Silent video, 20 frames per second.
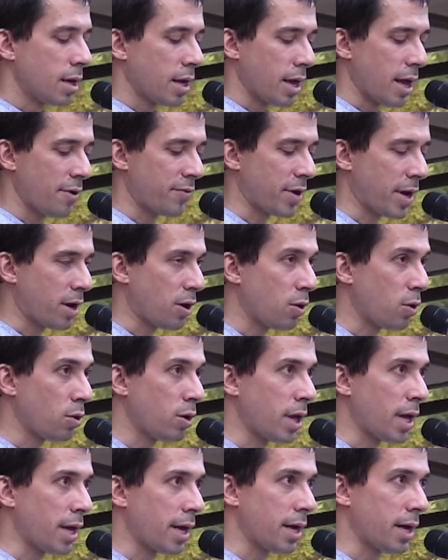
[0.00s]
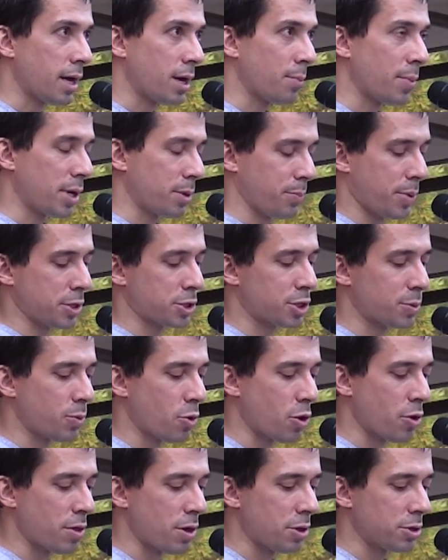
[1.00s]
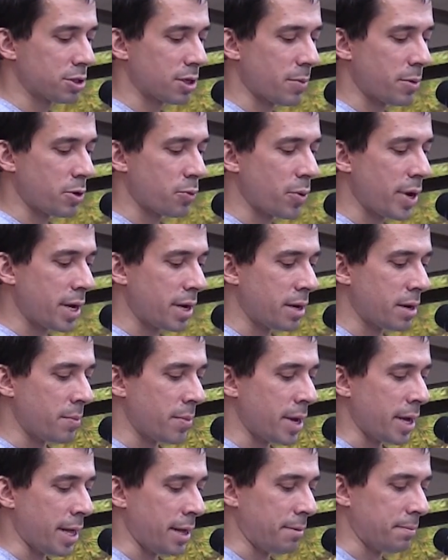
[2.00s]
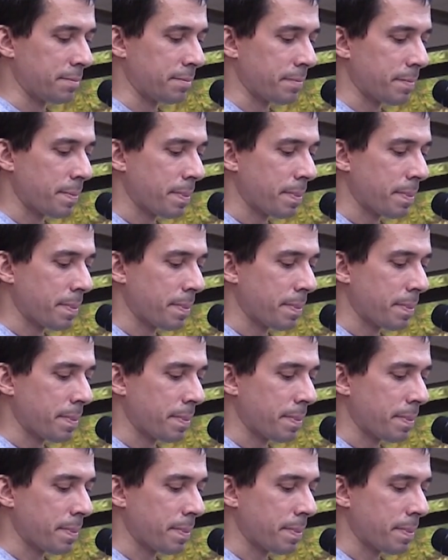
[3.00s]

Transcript: I've got a bunch of more of those I'm going to read in a minute.